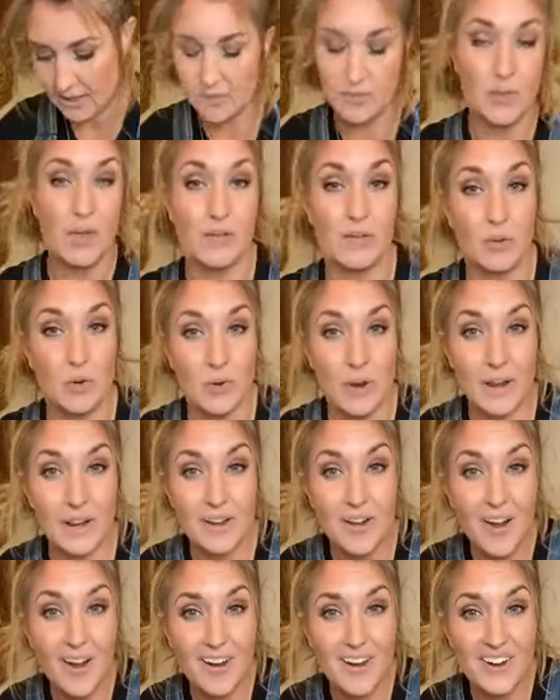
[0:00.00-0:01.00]
If you have a
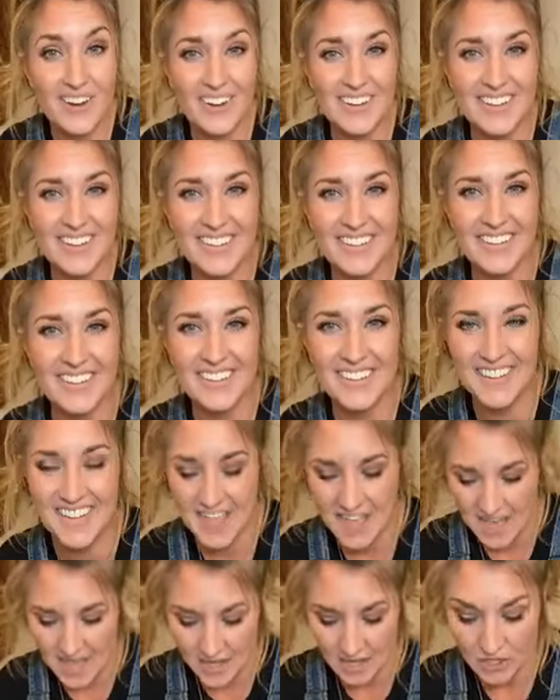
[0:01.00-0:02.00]
credit card,
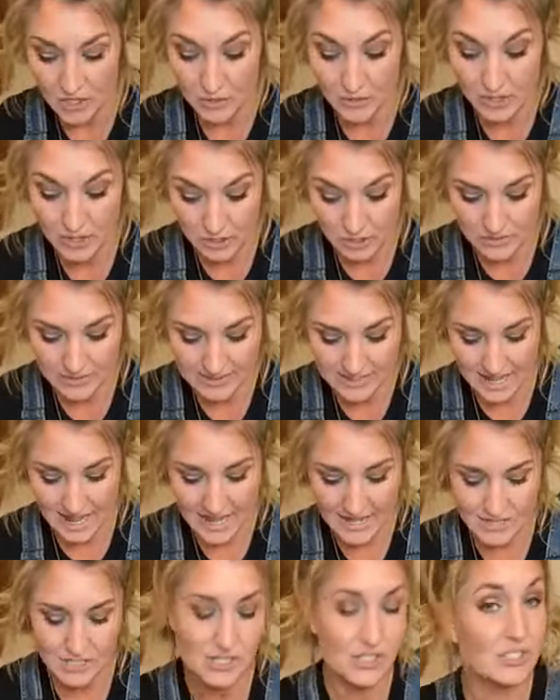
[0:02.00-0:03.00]
you can use
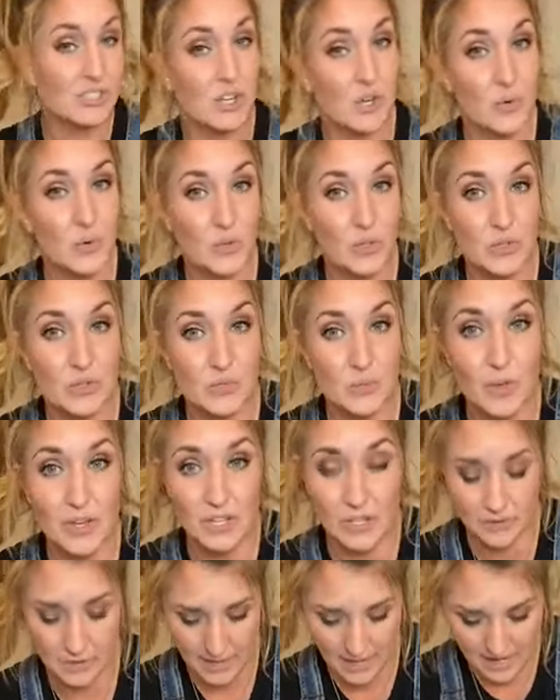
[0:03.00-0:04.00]
that. Just don't use
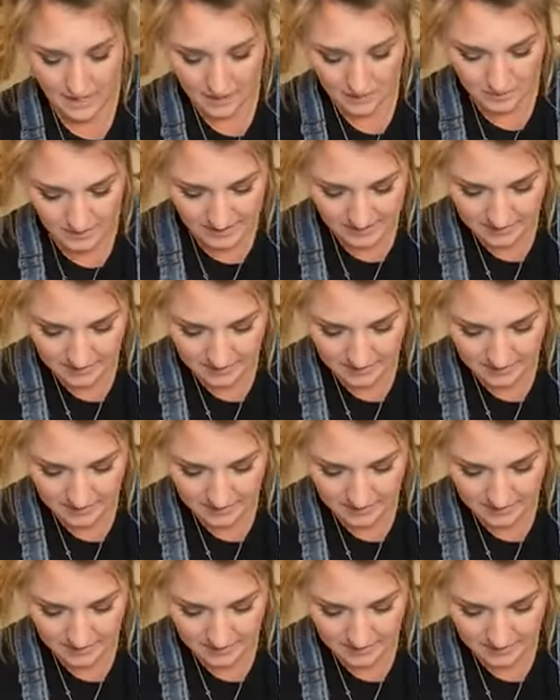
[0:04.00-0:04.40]
one you like